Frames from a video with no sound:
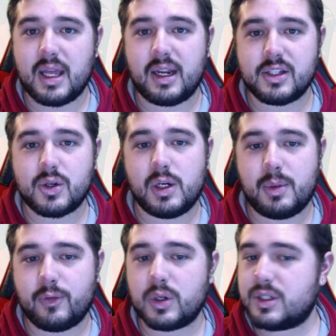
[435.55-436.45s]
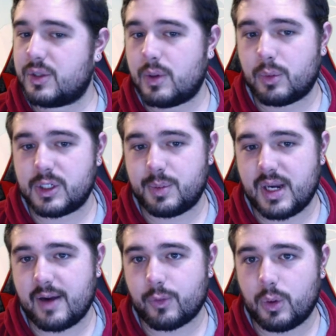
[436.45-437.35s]
It is going to be forced into a more
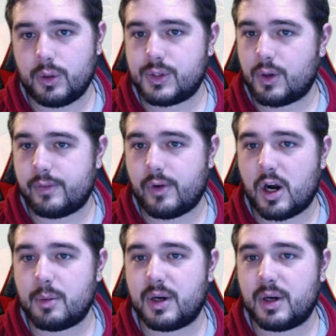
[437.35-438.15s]
Spidef roll so far,